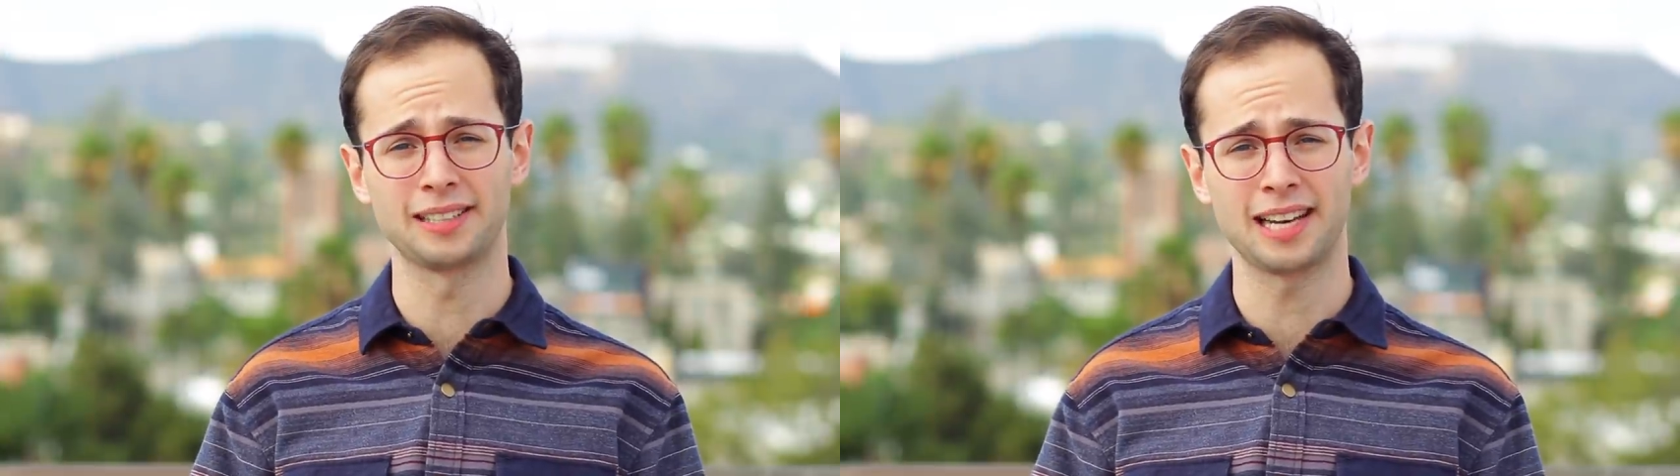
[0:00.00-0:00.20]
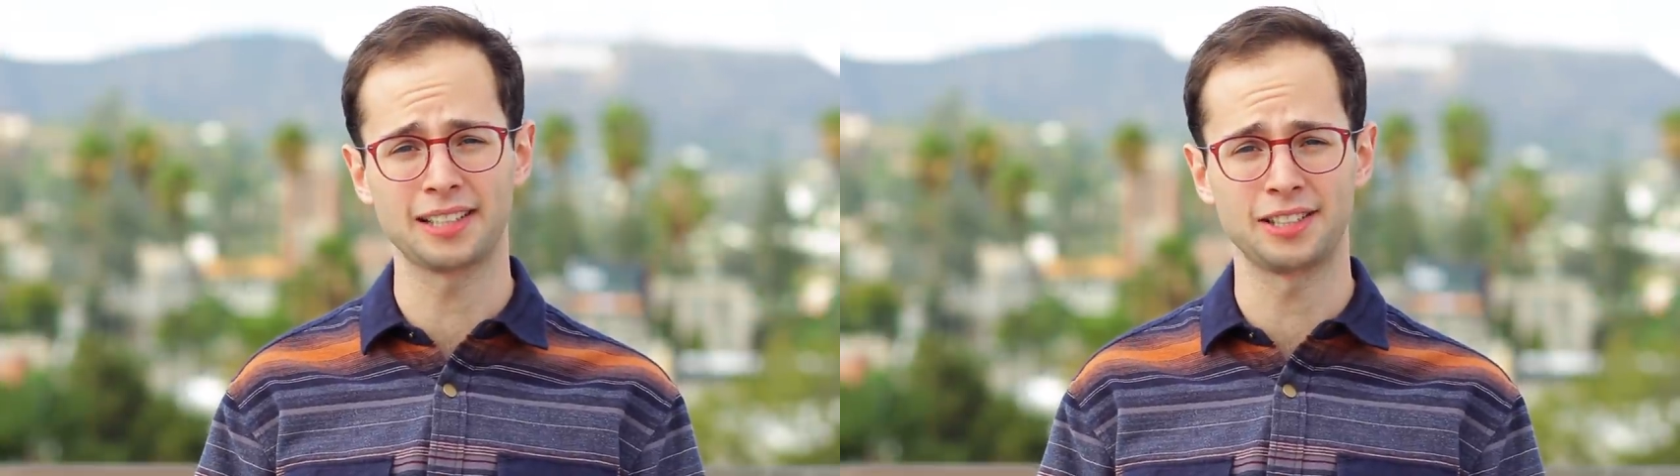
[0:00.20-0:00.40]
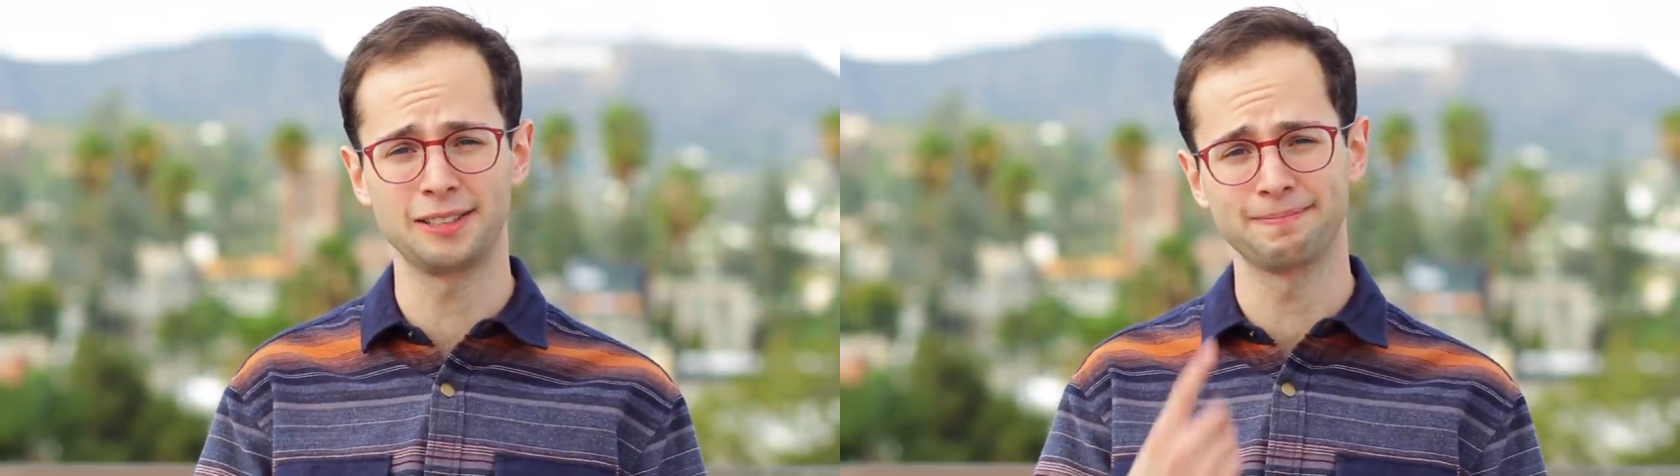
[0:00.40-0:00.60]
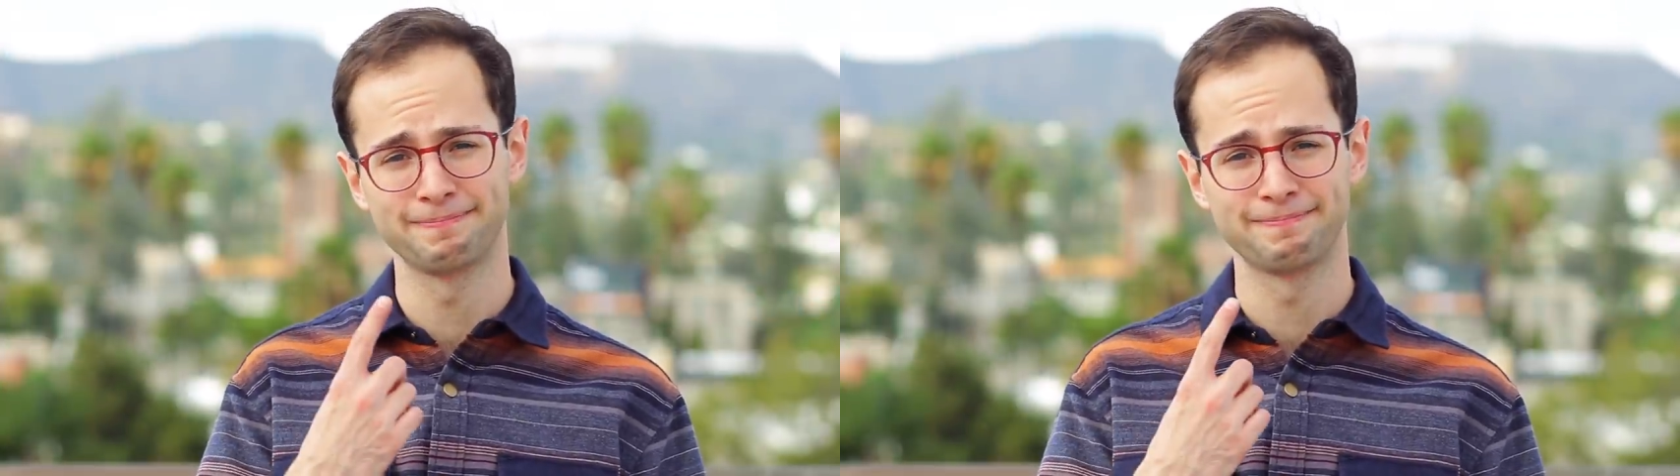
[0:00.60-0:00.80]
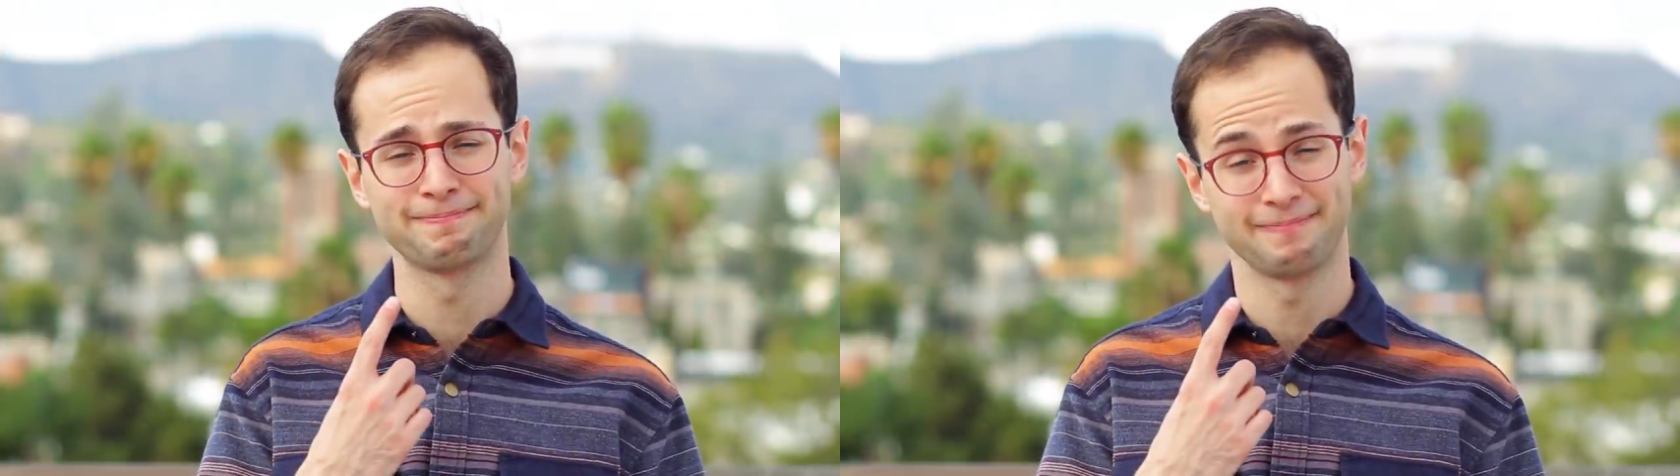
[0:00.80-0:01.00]
sexy
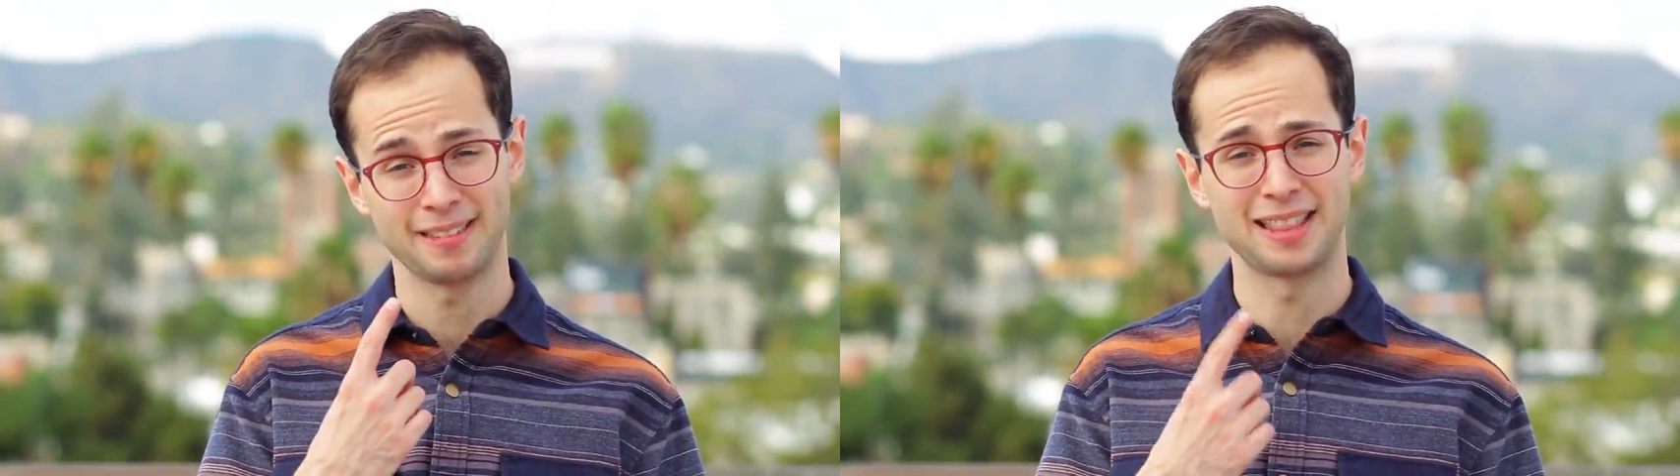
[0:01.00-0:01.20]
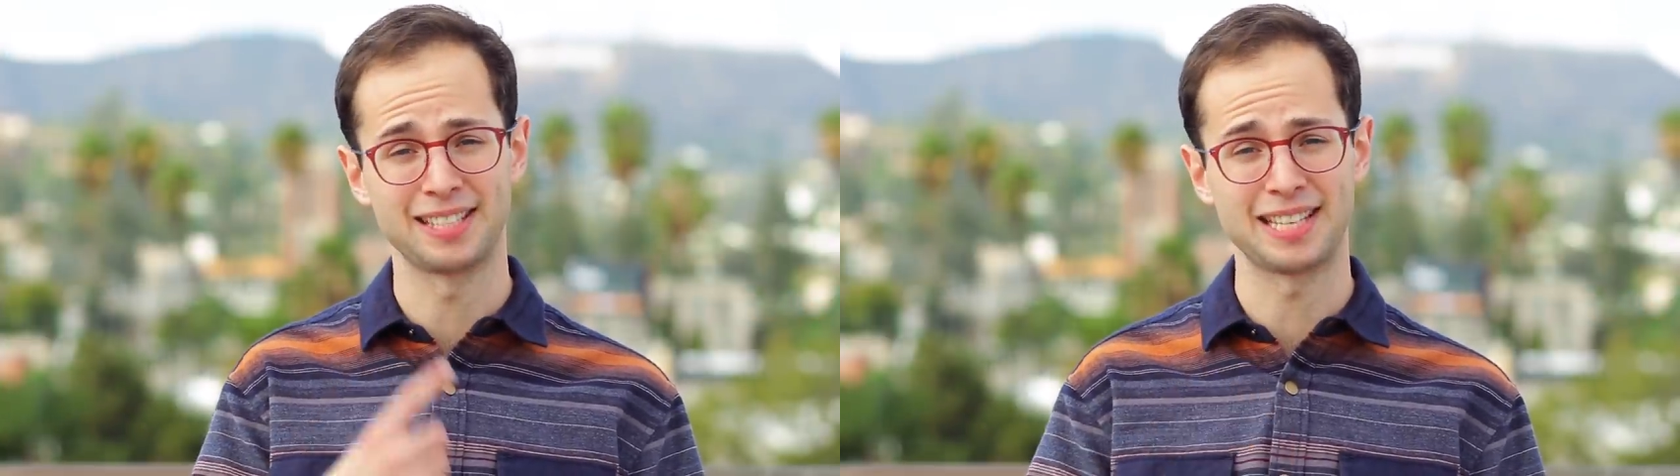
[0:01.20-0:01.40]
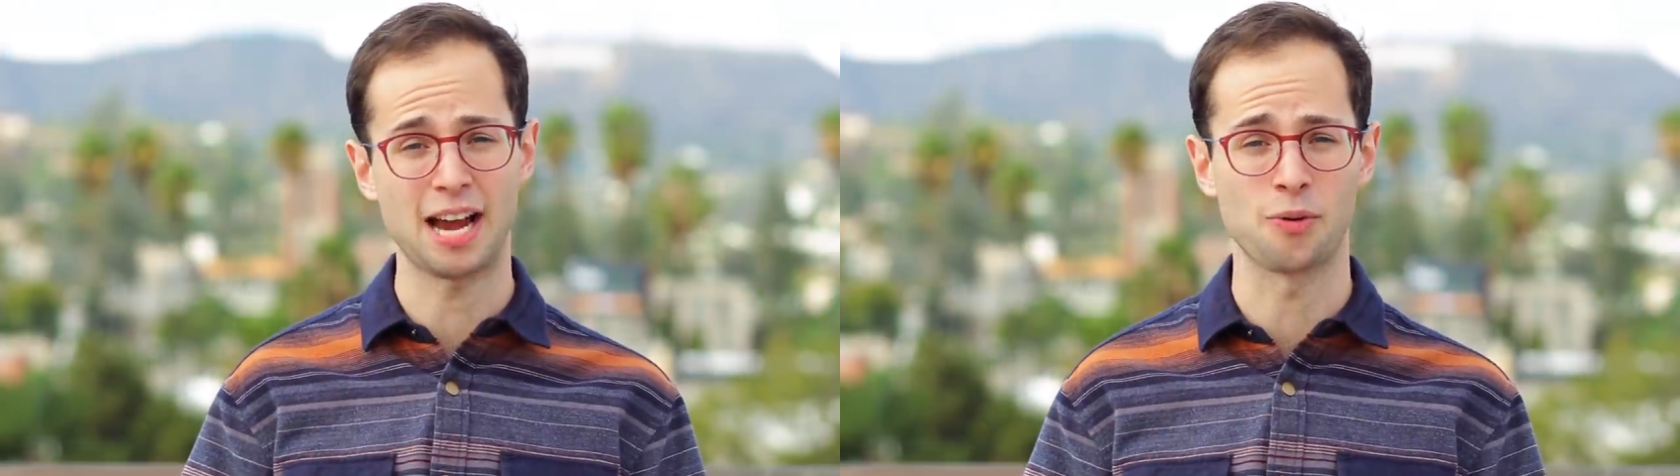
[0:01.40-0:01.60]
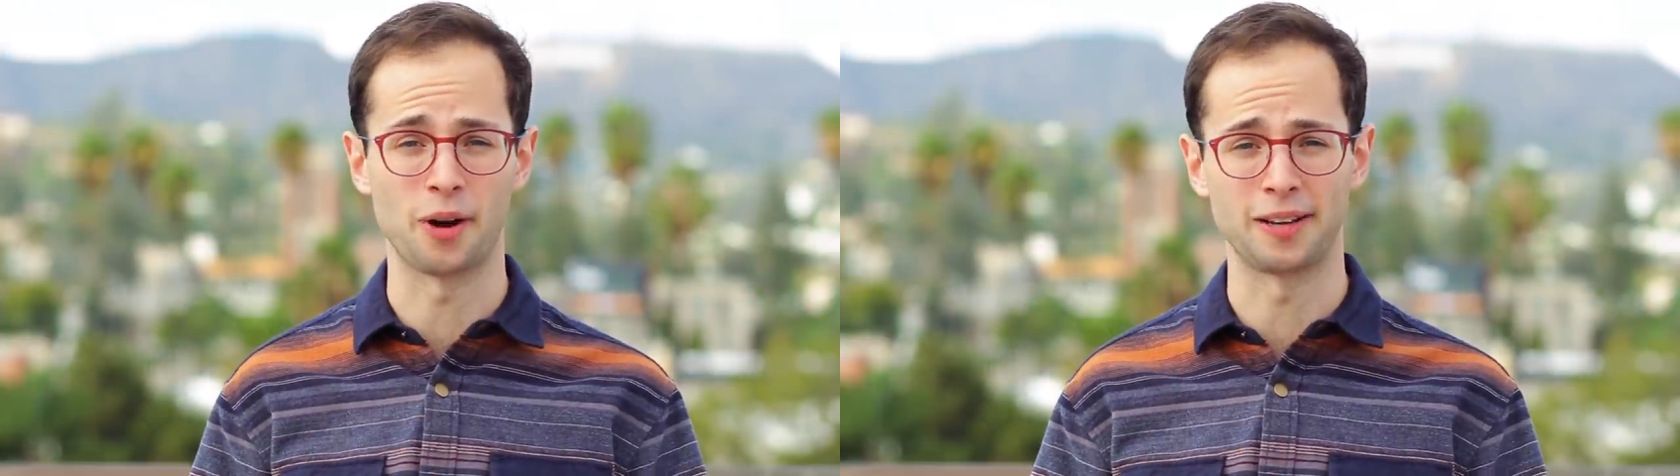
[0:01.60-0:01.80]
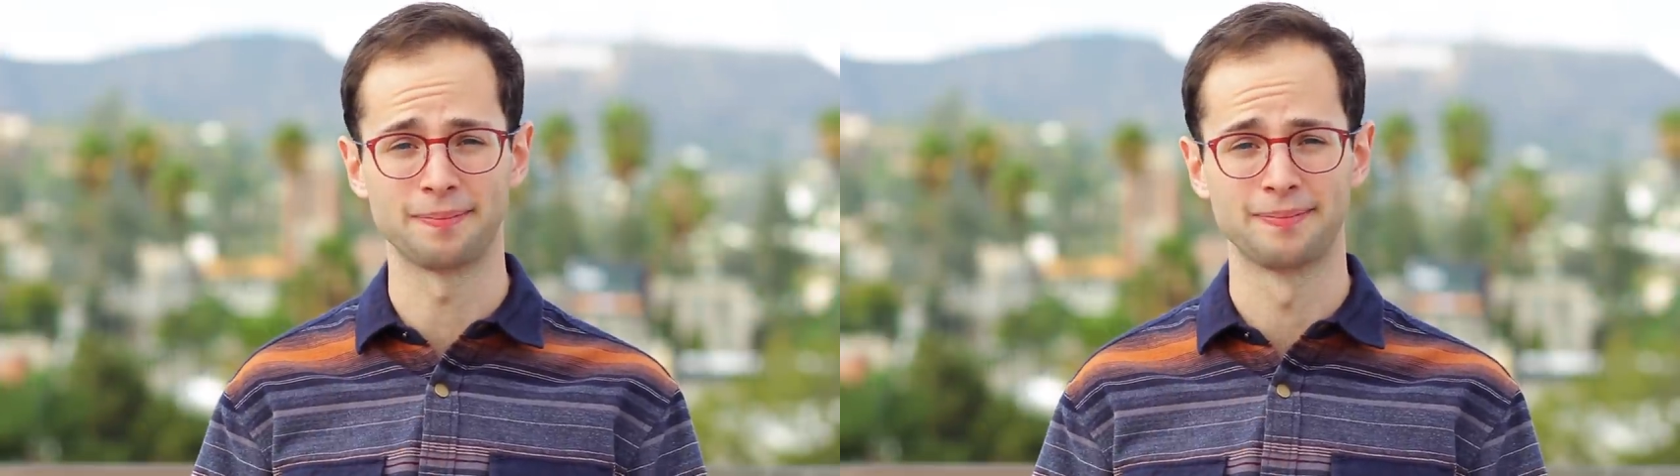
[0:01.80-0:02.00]
the Zach
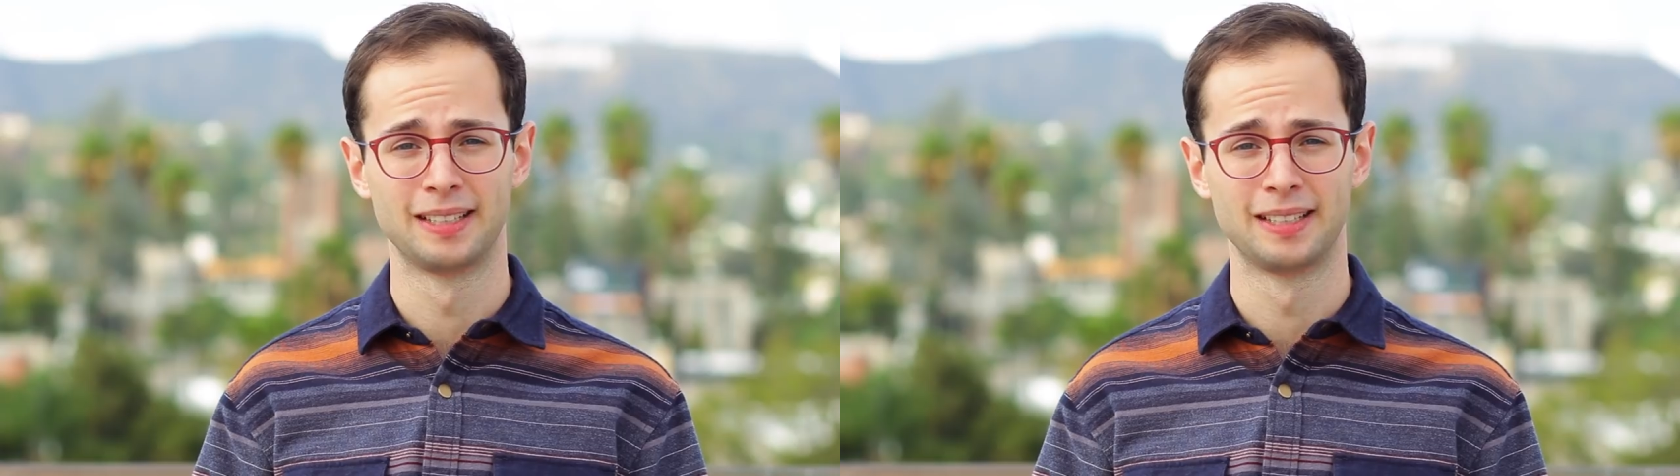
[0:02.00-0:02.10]
way.